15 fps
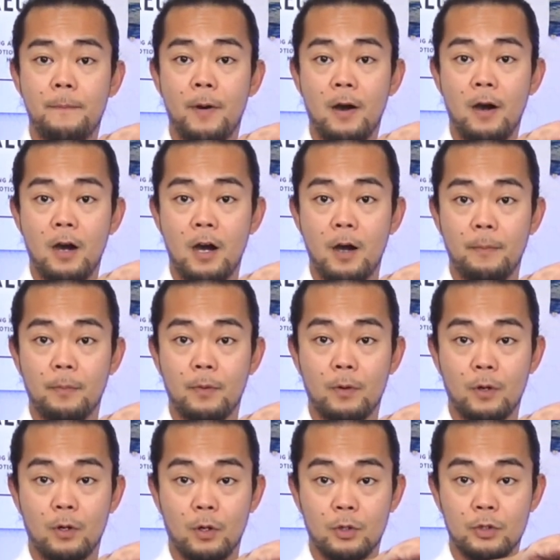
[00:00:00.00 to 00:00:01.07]
palm
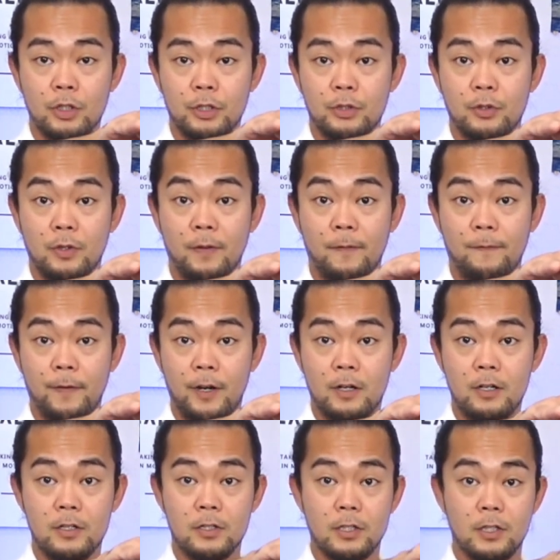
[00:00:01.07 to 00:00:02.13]
closer to the
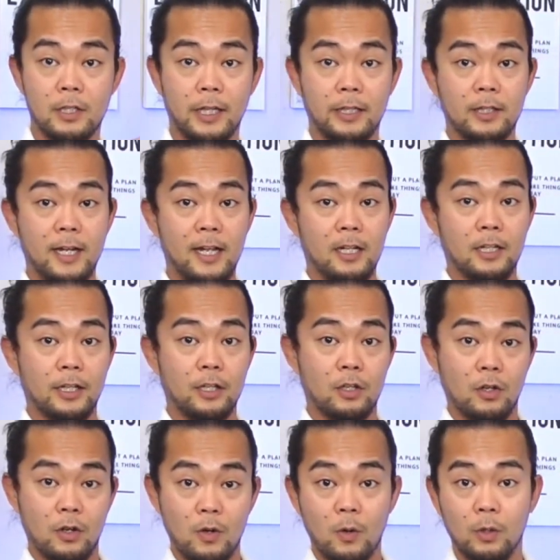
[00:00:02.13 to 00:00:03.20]
fingers like that, like
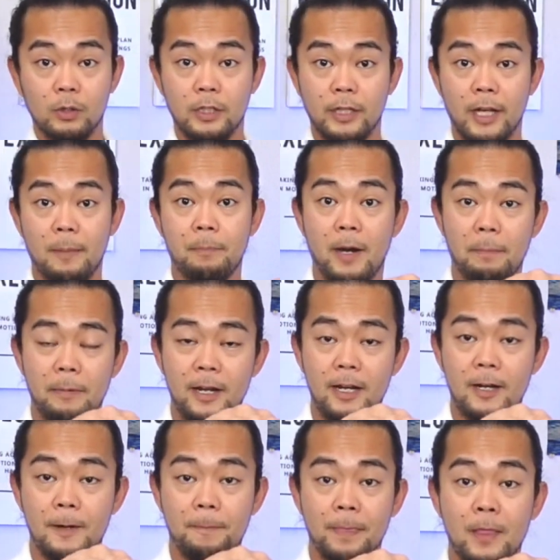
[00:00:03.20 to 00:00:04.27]
you're holding a
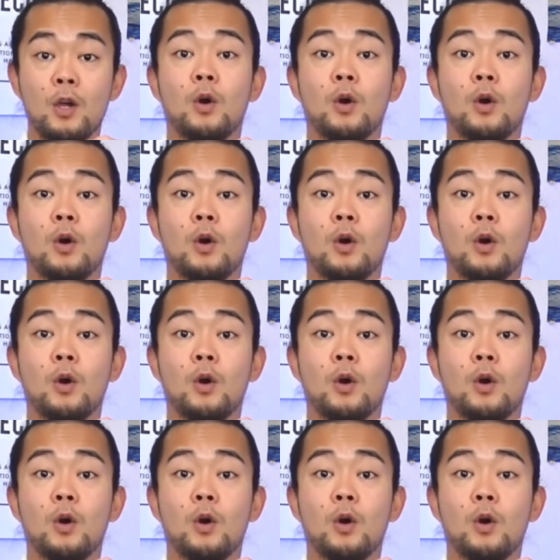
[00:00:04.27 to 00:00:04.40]
puppet.